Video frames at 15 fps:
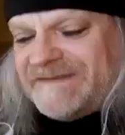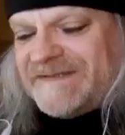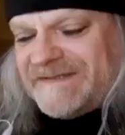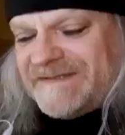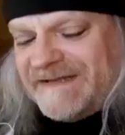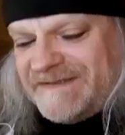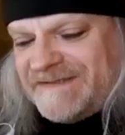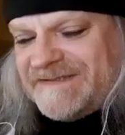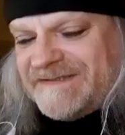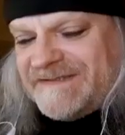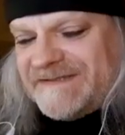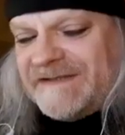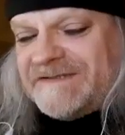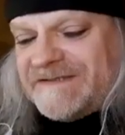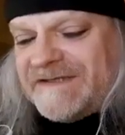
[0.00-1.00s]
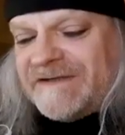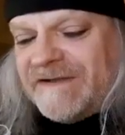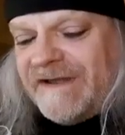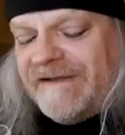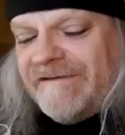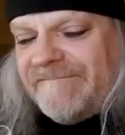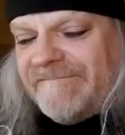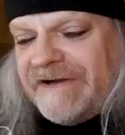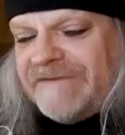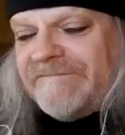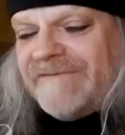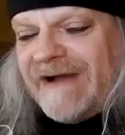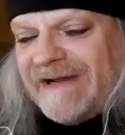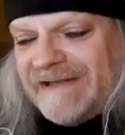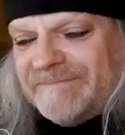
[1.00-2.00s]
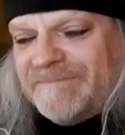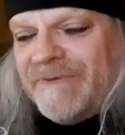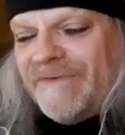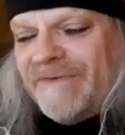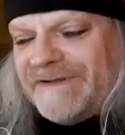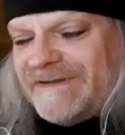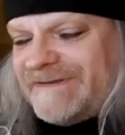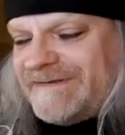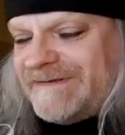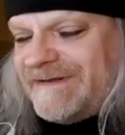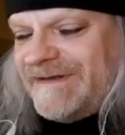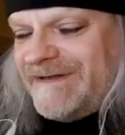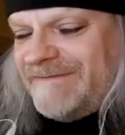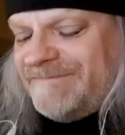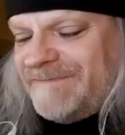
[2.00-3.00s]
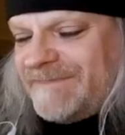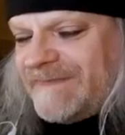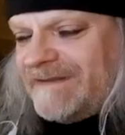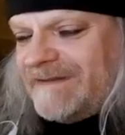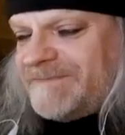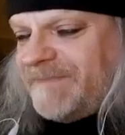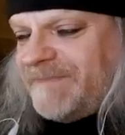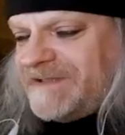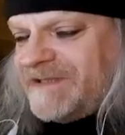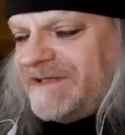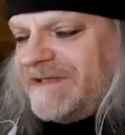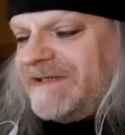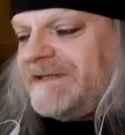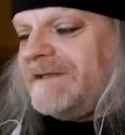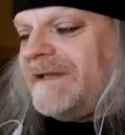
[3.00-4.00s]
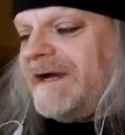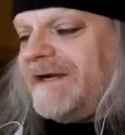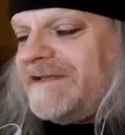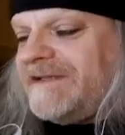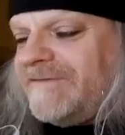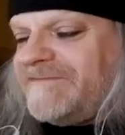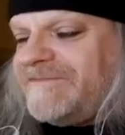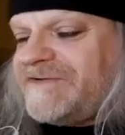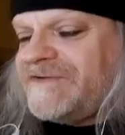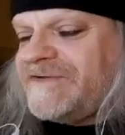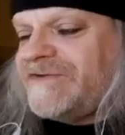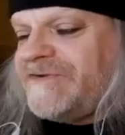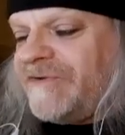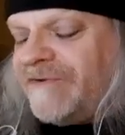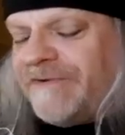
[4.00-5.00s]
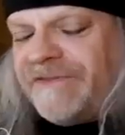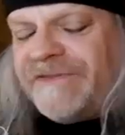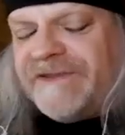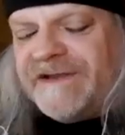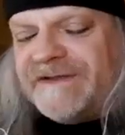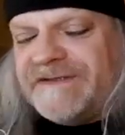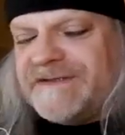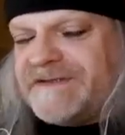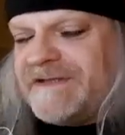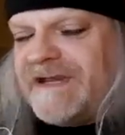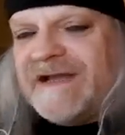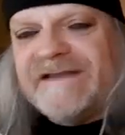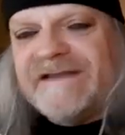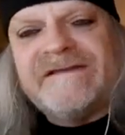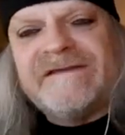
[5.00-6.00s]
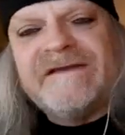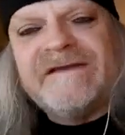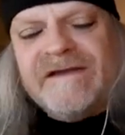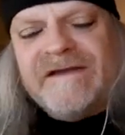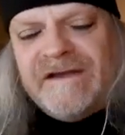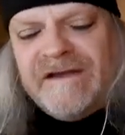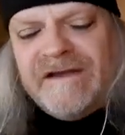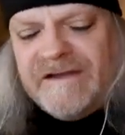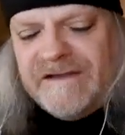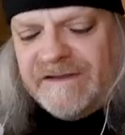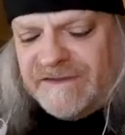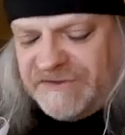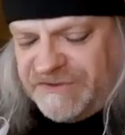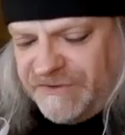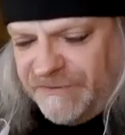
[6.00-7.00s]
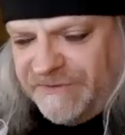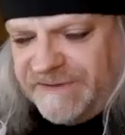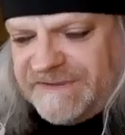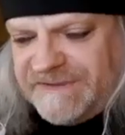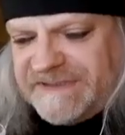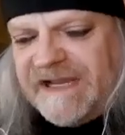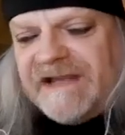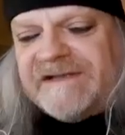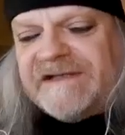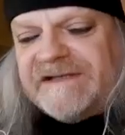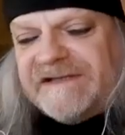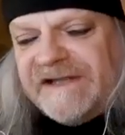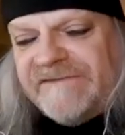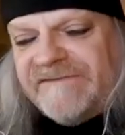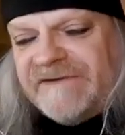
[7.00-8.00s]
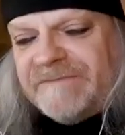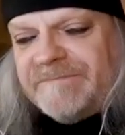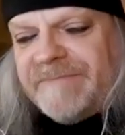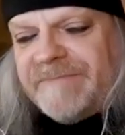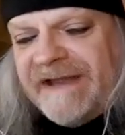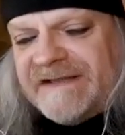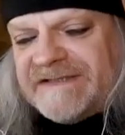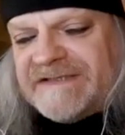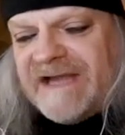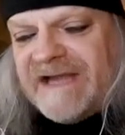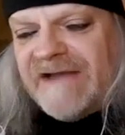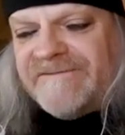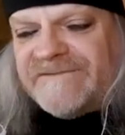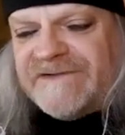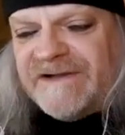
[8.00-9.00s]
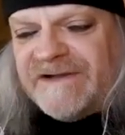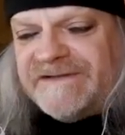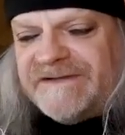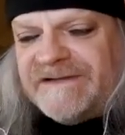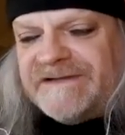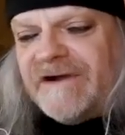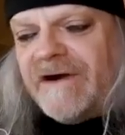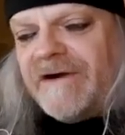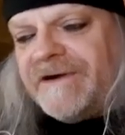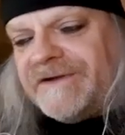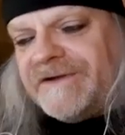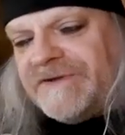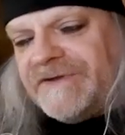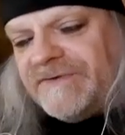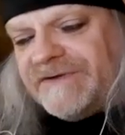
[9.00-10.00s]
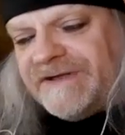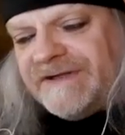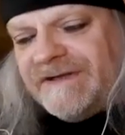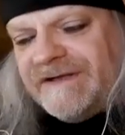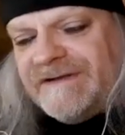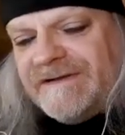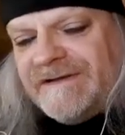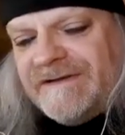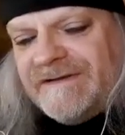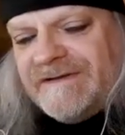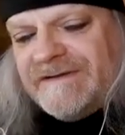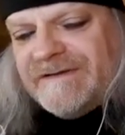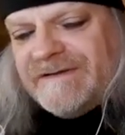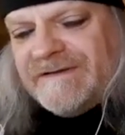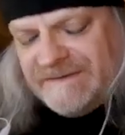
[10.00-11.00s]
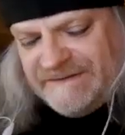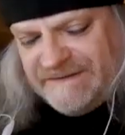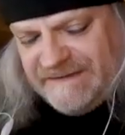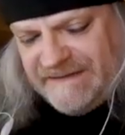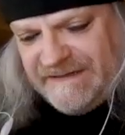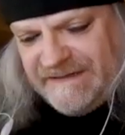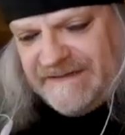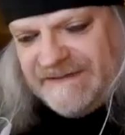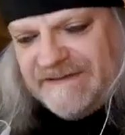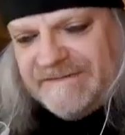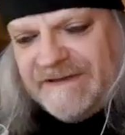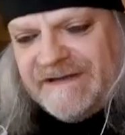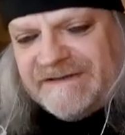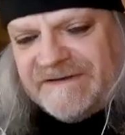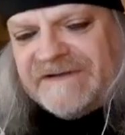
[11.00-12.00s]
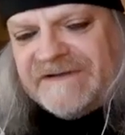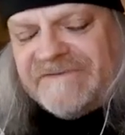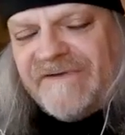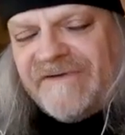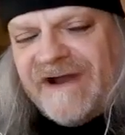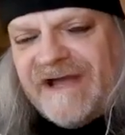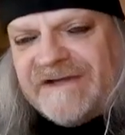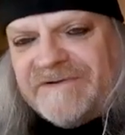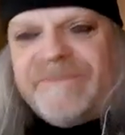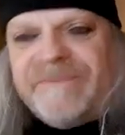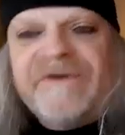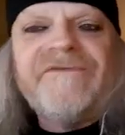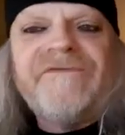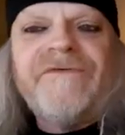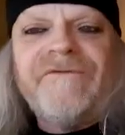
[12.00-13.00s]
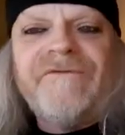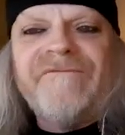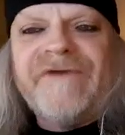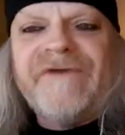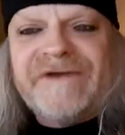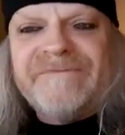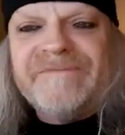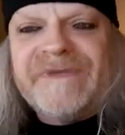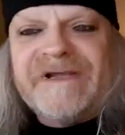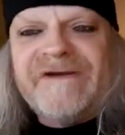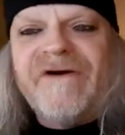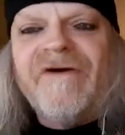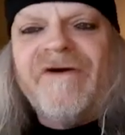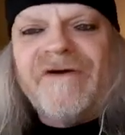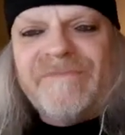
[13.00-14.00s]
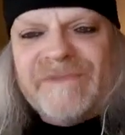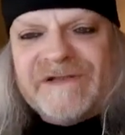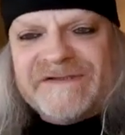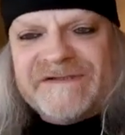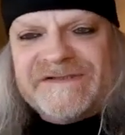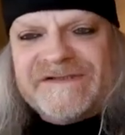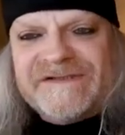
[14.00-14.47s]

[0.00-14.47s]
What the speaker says: a very valid point, especially in light of certain things that certain Scandinavian bands have done and are doing. I'd rather prefer Venom being harmless